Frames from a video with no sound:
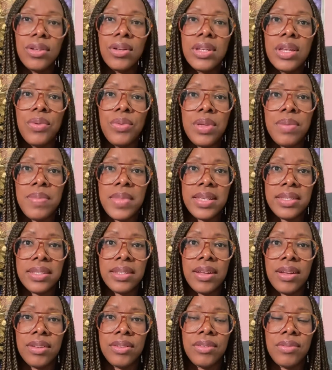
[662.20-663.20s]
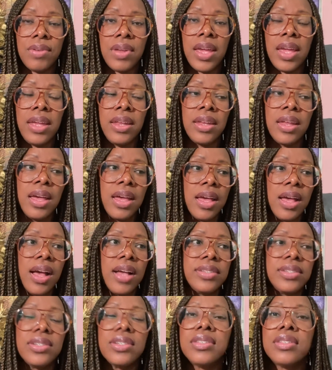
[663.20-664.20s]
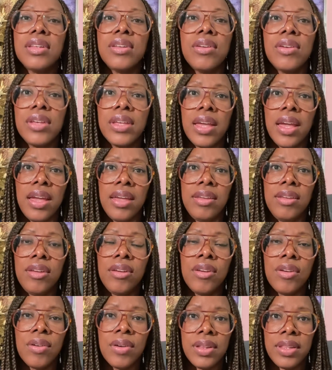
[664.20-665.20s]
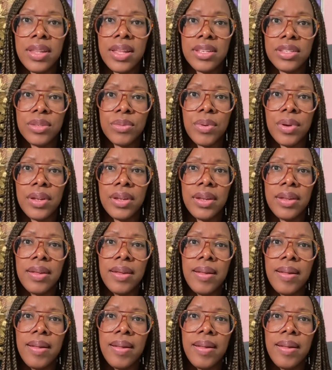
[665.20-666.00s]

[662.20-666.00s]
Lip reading: that we missed our train and just said, okay, you go on this one.